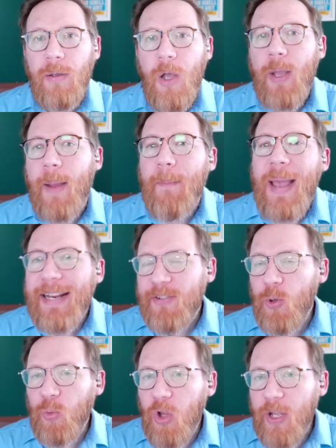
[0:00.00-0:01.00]
Okay, back
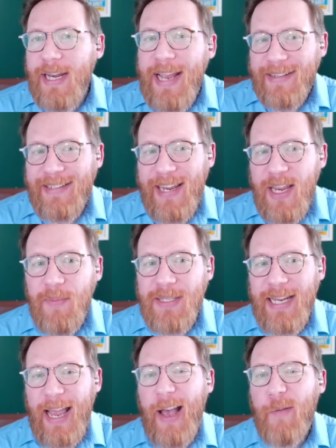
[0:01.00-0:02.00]
to looking at teams
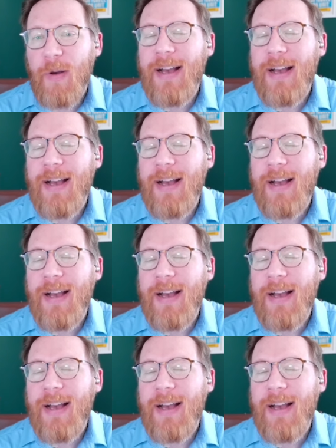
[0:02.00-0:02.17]
that have